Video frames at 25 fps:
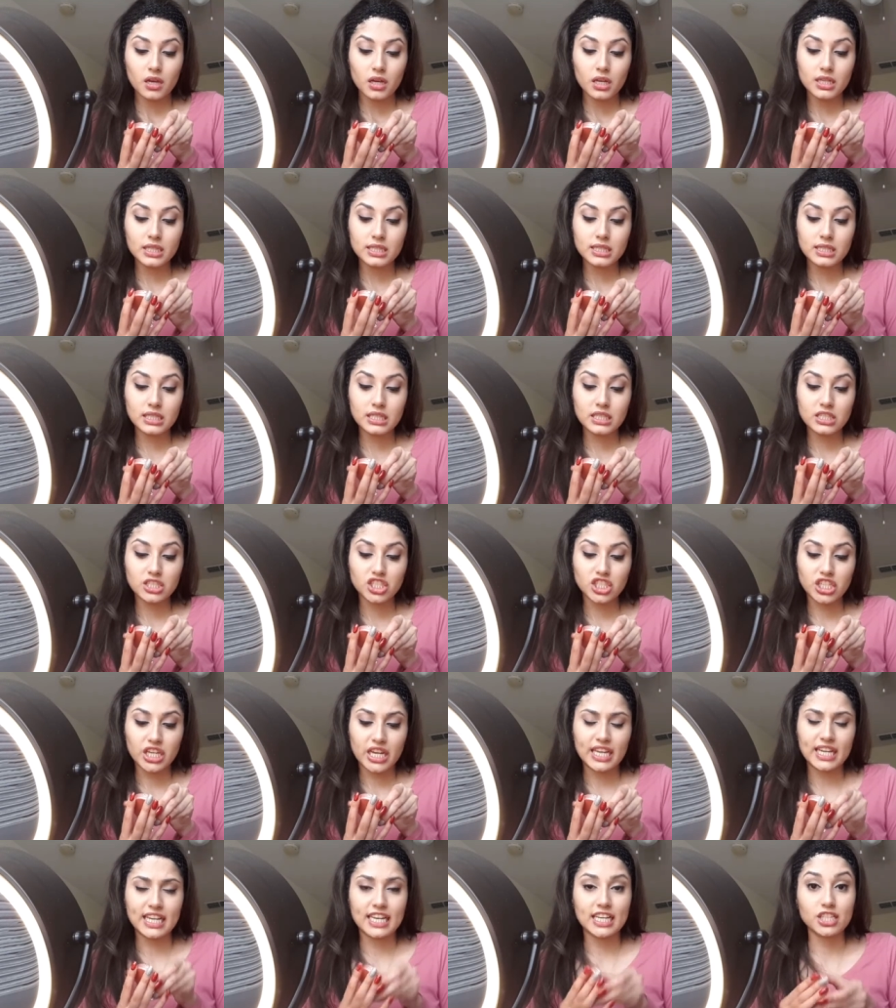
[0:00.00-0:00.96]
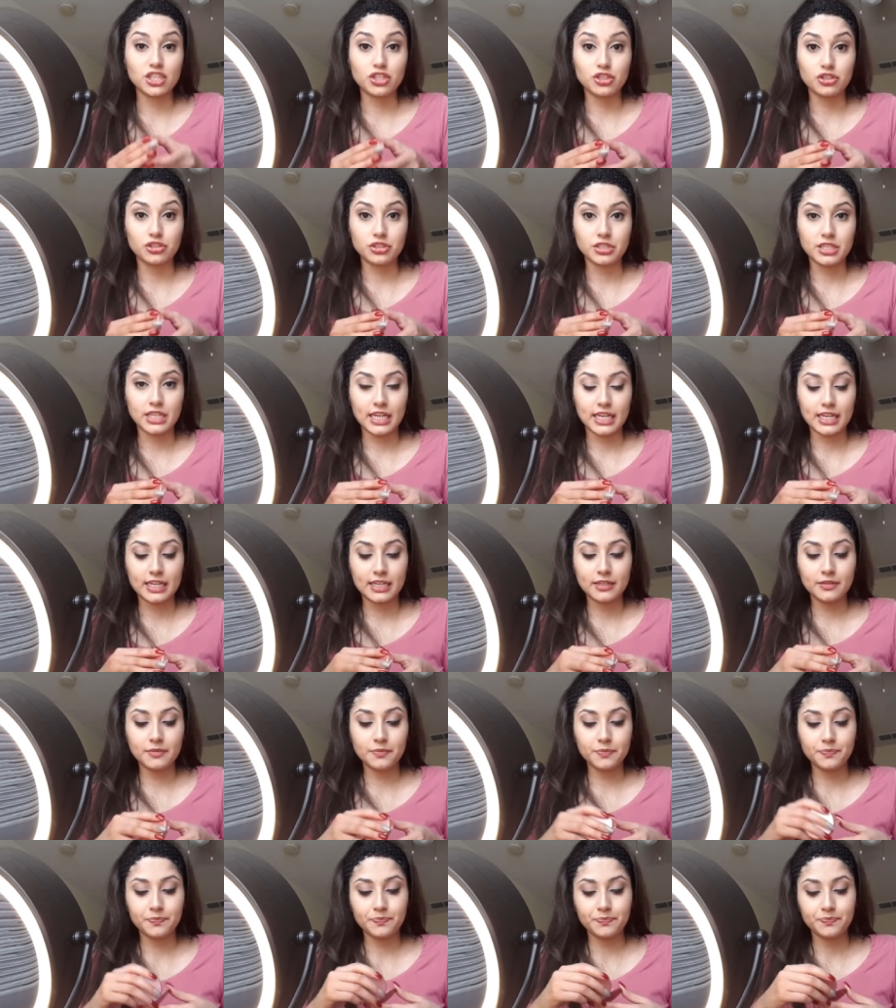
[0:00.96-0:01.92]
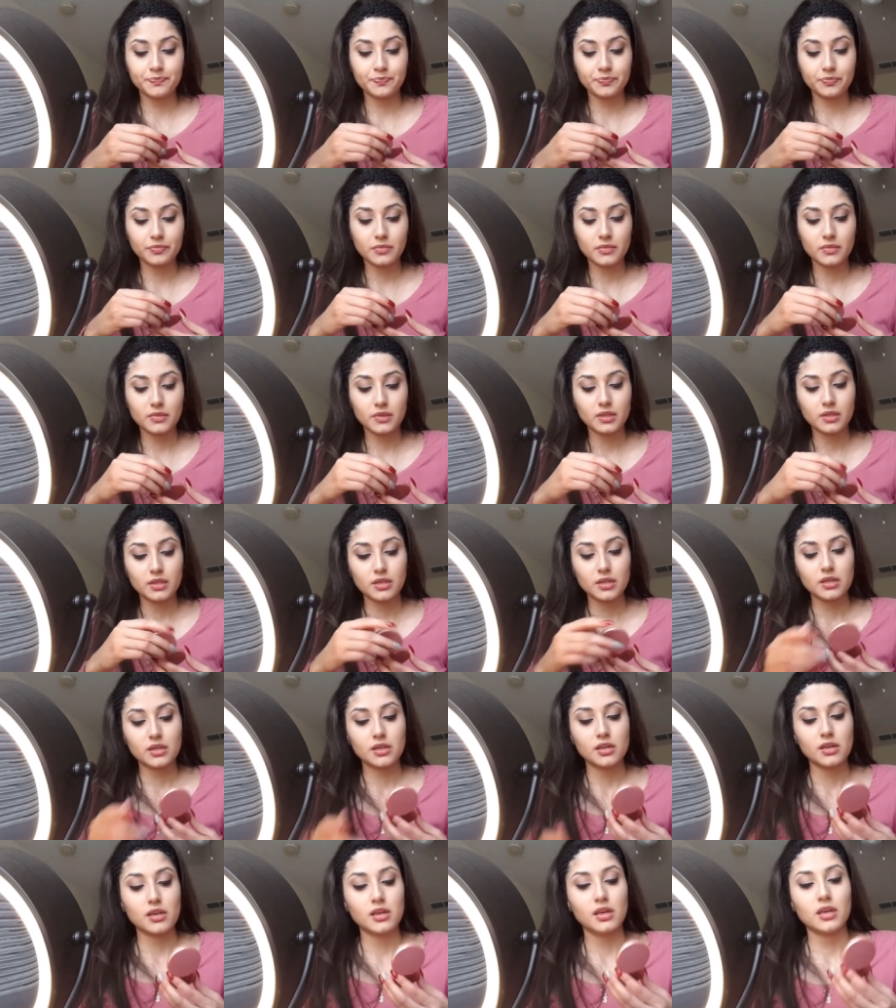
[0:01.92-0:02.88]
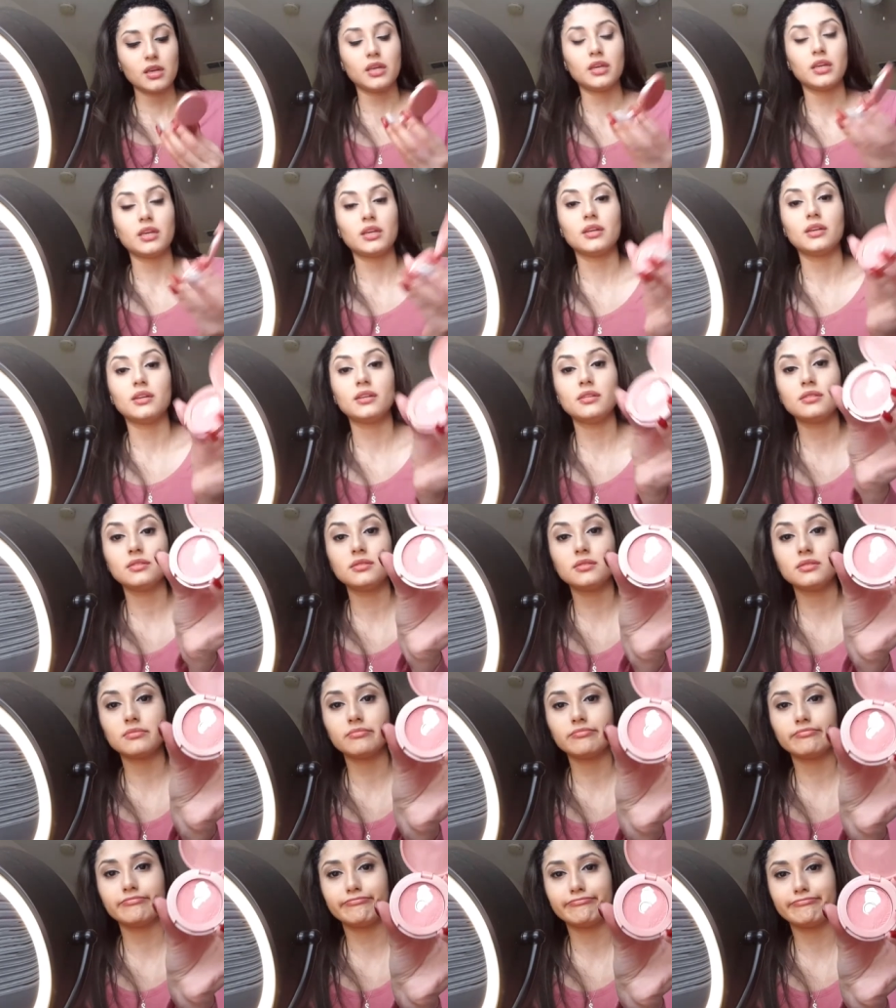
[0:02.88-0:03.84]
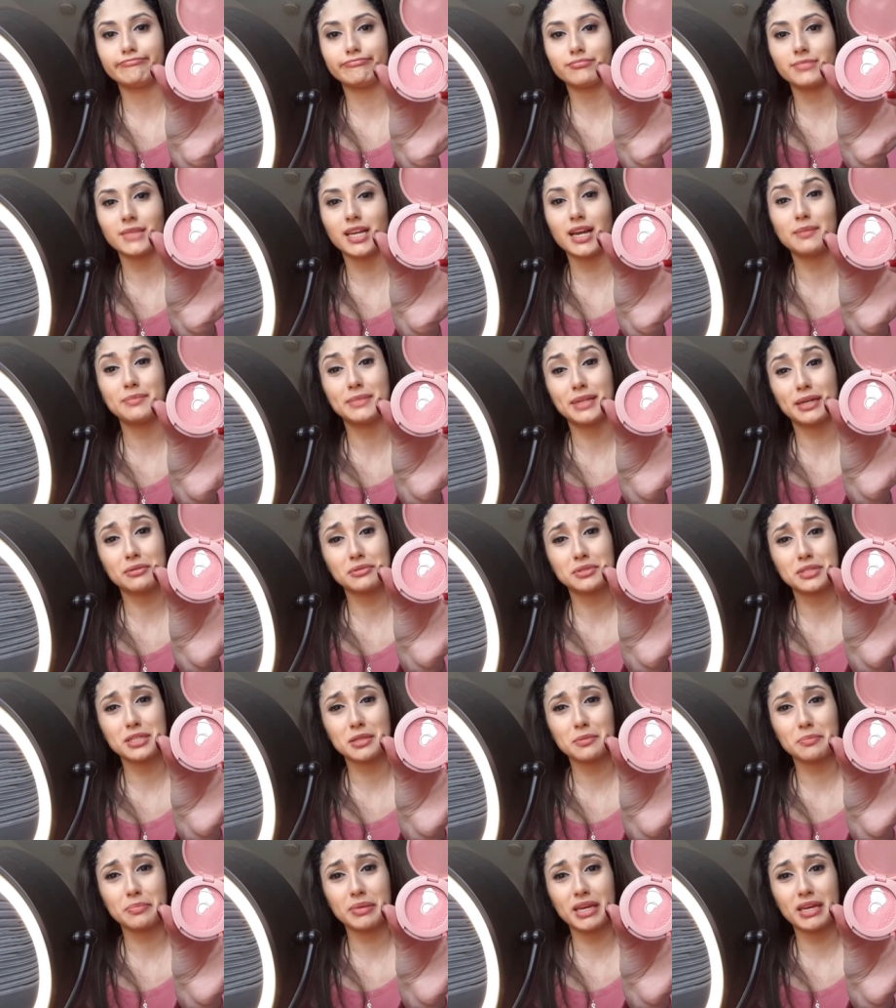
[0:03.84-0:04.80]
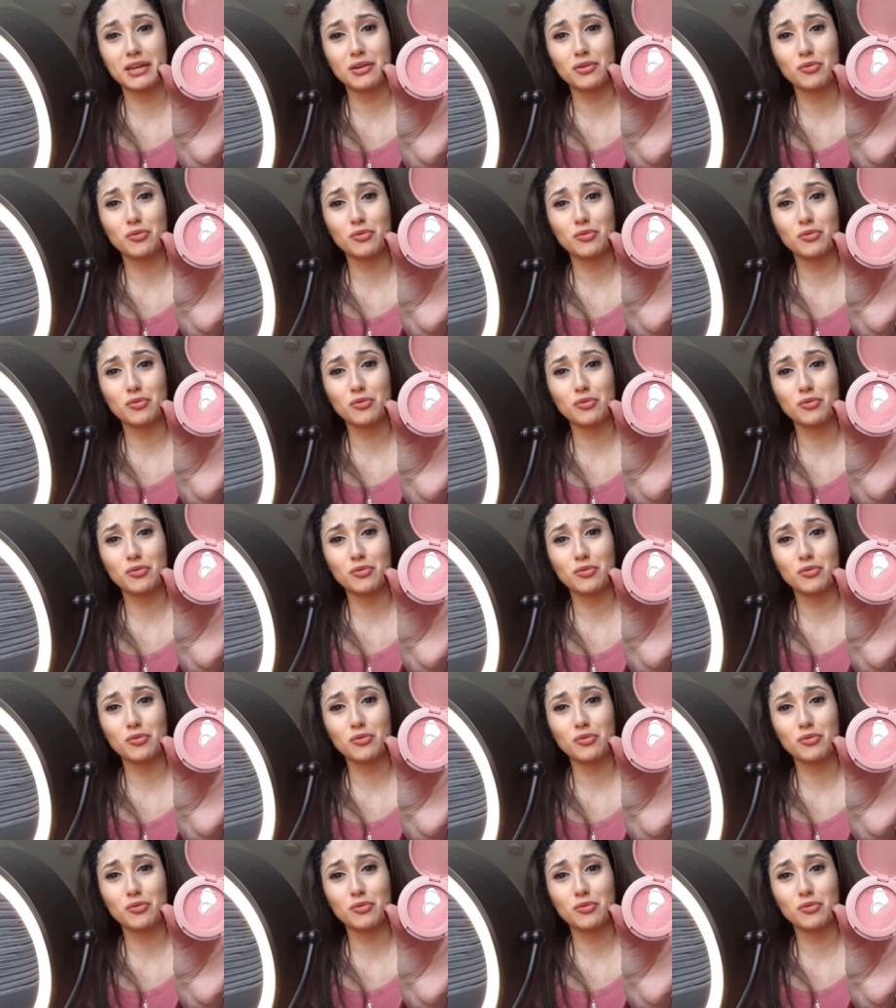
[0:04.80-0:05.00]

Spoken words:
It's in the shade Entertain, and I'm down to the pan